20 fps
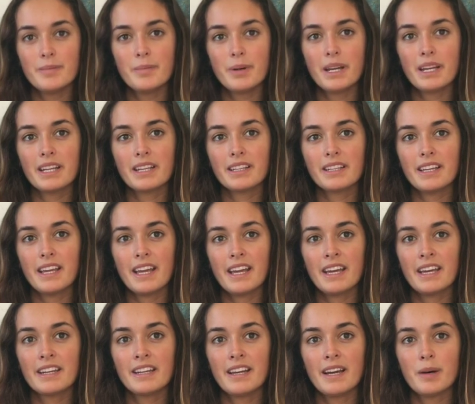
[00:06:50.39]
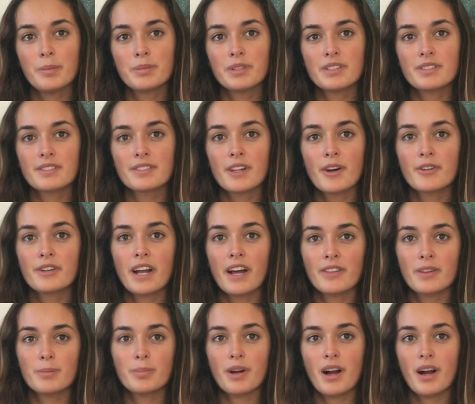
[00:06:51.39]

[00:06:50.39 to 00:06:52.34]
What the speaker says: but it can help to slow down